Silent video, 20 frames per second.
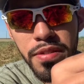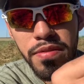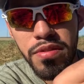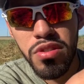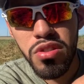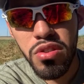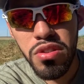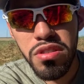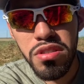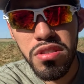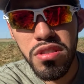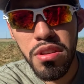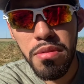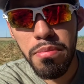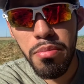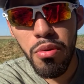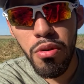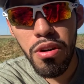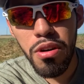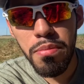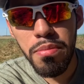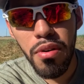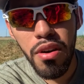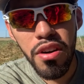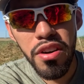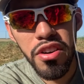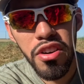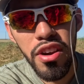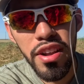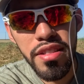So this is the important
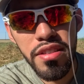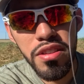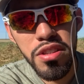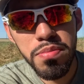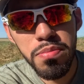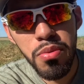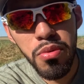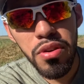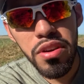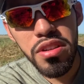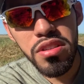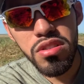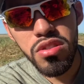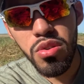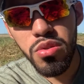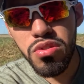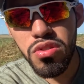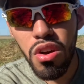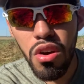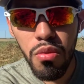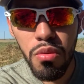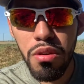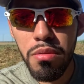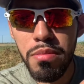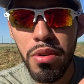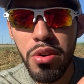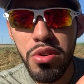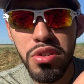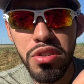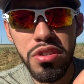part. You're at this point, so it's all one
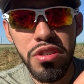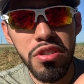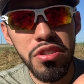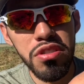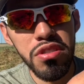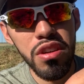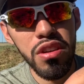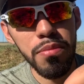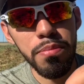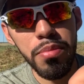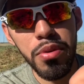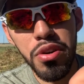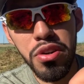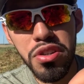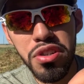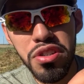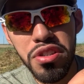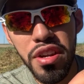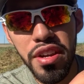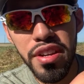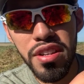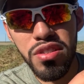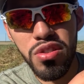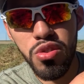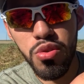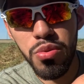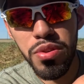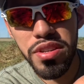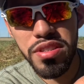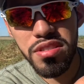motion. You're just going to push and
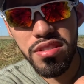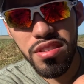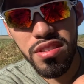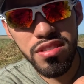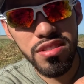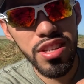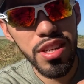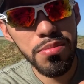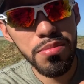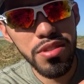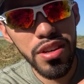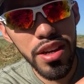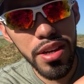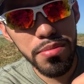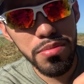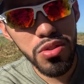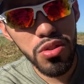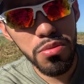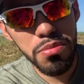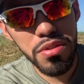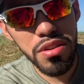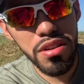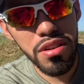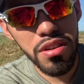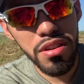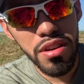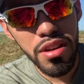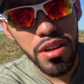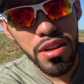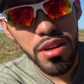twist at the same time. So I'm going to
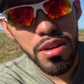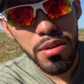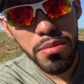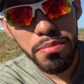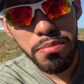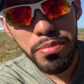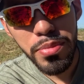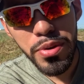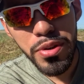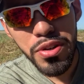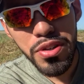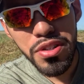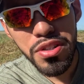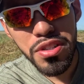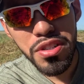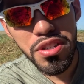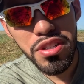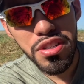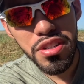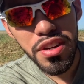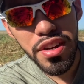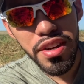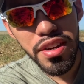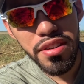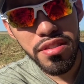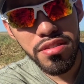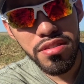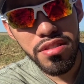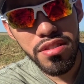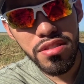push
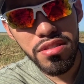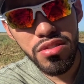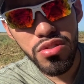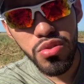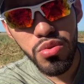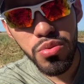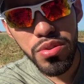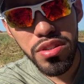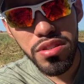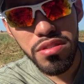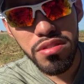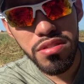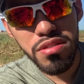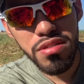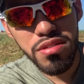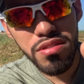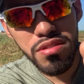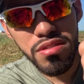and then twist.